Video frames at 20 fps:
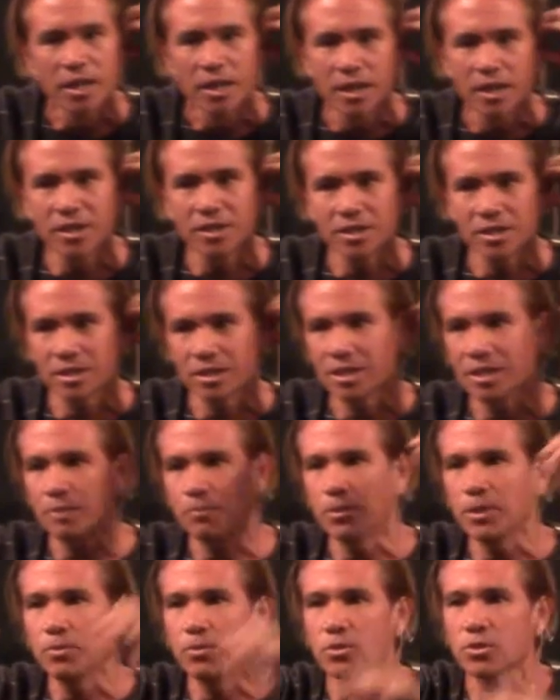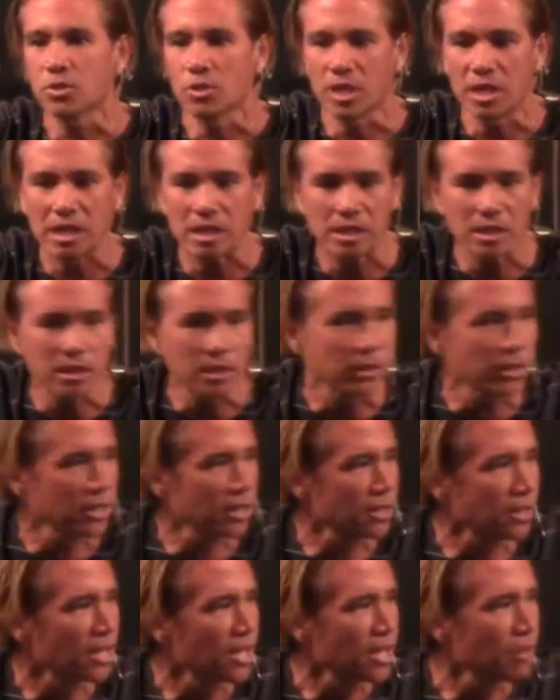and to get the people, so they cleared
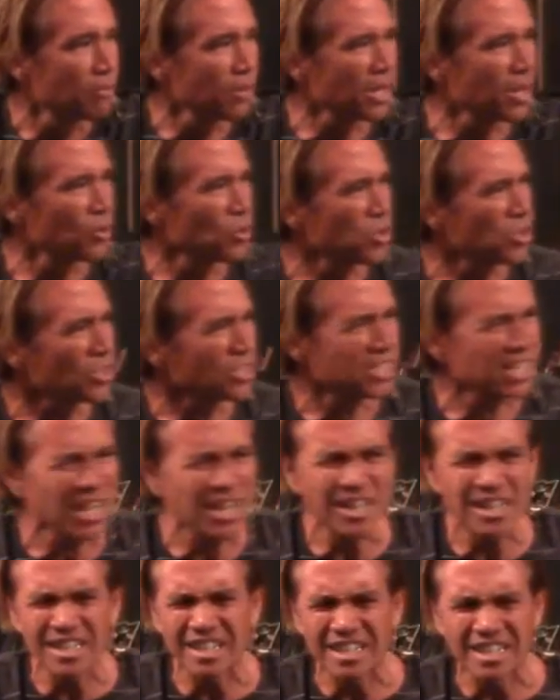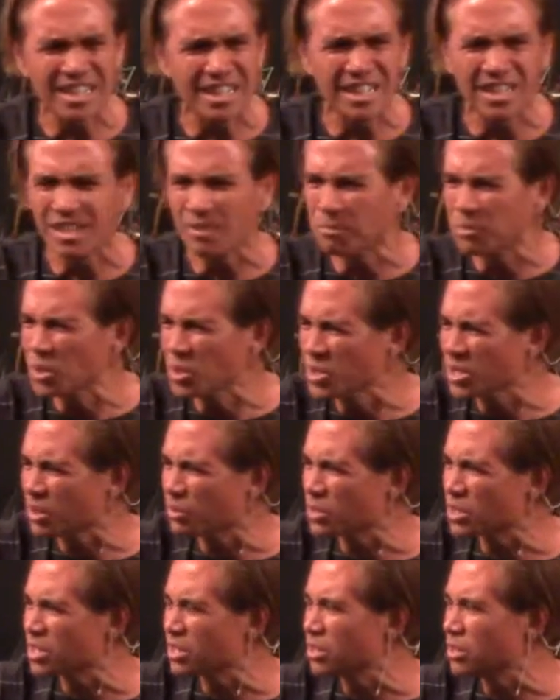it. But I looked down, and, and, and the music
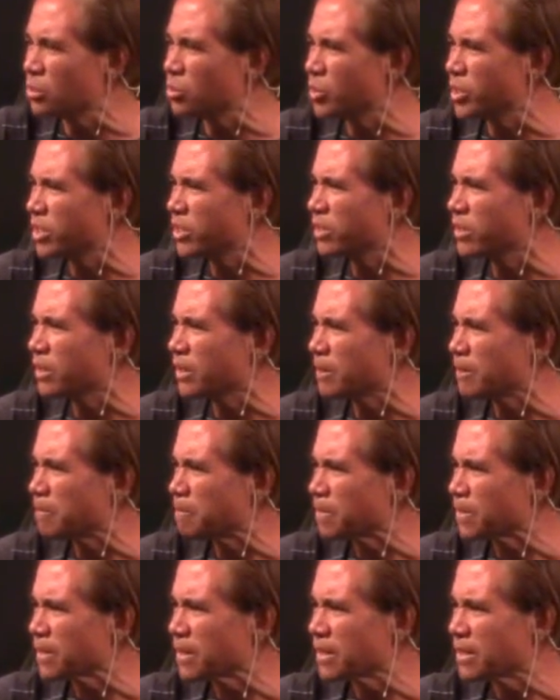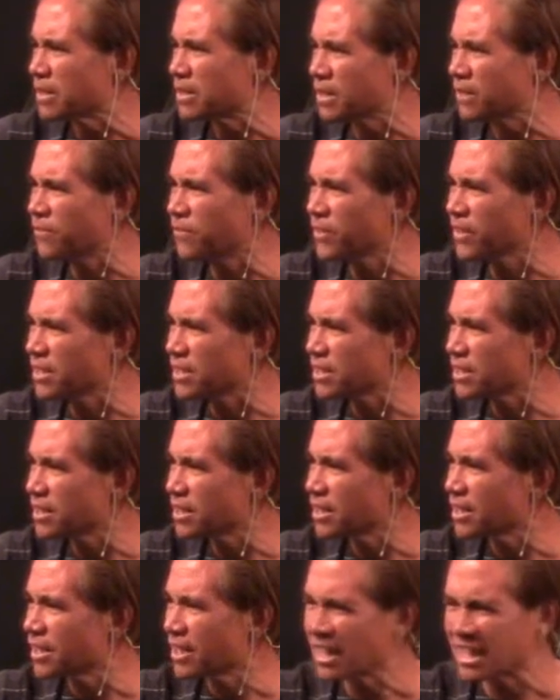was a little weird, different.
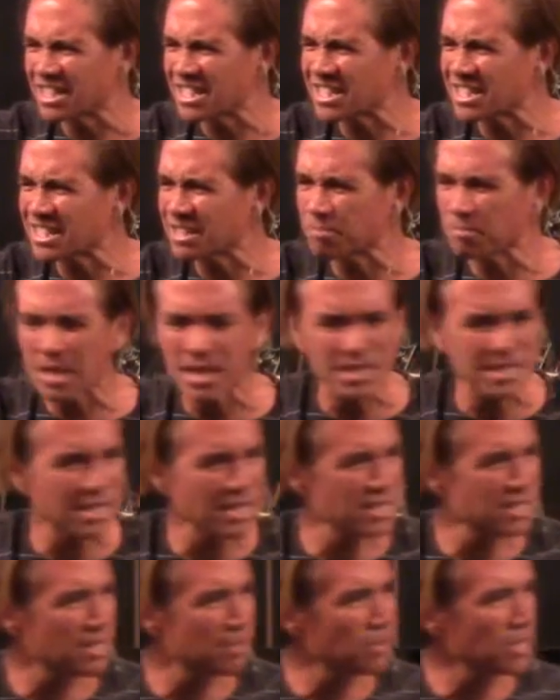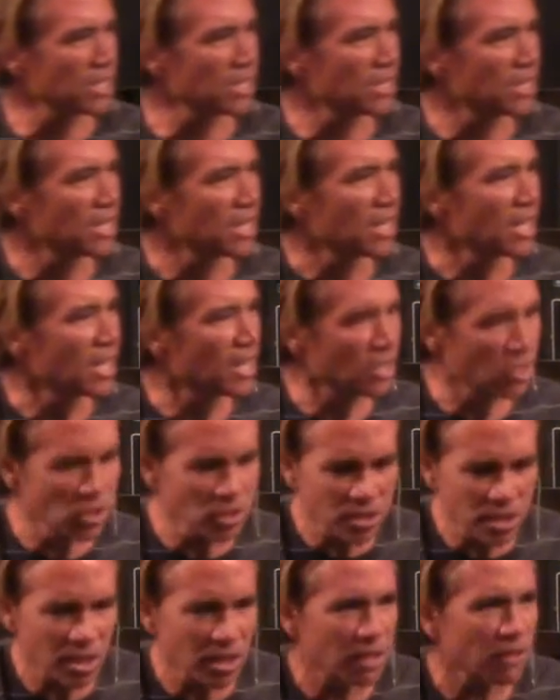It just didn't make sense to me. And I
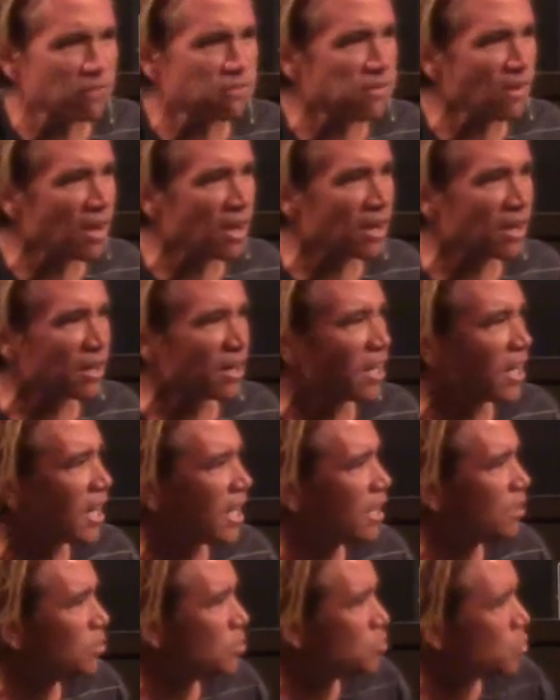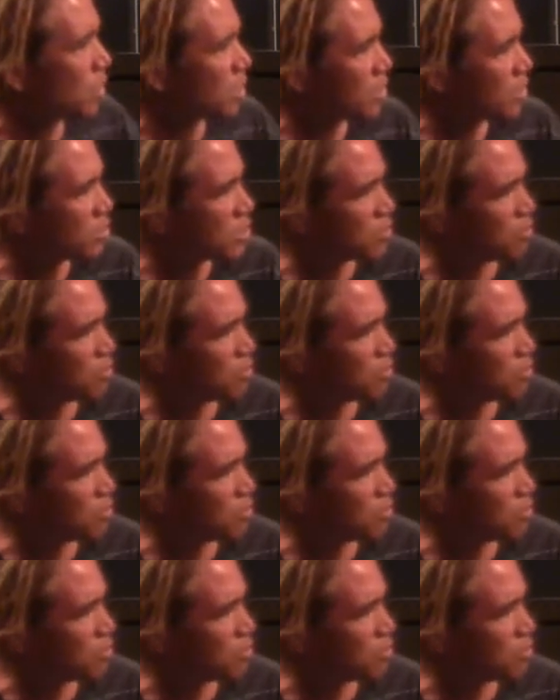looked down at the fire, and it was one of those